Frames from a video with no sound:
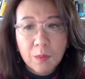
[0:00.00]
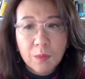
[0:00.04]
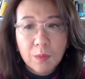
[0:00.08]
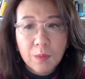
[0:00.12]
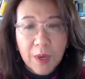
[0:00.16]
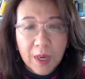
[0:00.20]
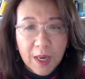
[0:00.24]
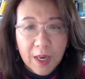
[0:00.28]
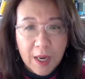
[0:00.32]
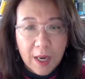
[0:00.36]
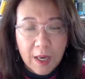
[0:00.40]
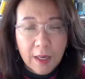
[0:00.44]

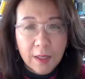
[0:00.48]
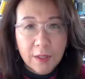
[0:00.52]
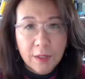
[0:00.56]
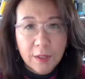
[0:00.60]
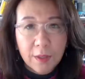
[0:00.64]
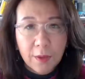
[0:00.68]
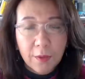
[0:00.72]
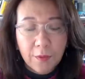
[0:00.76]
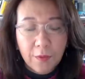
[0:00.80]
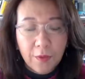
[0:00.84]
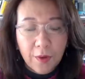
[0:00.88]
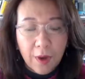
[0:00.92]
because
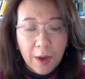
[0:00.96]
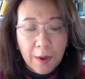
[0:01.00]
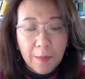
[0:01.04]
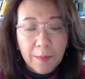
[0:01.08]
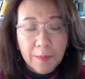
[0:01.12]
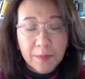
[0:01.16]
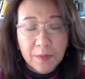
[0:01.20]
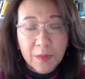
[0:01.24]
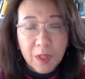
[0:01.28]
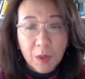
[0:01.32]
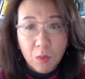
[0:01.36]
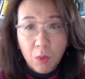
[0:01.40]
of
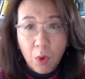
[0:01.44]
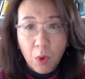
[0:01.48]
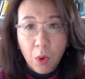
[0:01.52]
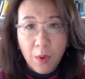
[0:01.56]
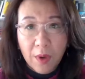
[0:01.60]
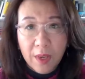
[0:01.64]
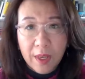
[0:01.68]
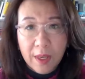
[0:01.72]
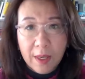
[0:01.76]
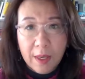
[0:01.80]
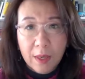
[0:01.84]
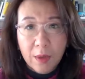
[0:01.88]
um, the role
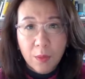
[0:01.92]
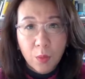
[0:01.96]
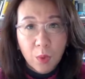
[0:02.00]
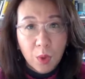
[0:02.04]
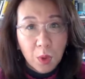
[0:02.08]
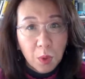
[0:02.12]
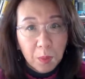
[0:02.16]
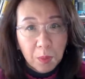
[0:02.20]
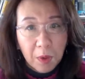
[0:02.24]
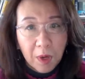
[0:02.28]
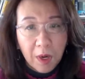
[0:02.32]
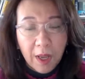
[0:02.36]
he
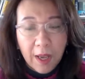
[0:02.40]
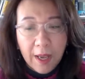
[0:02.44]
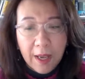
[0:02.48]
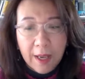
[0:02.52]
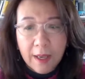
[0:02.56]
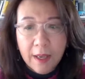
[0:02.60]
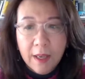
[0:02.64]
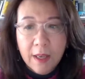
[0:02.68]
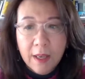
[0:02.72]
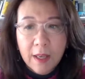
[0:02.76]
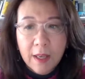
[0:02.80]
will play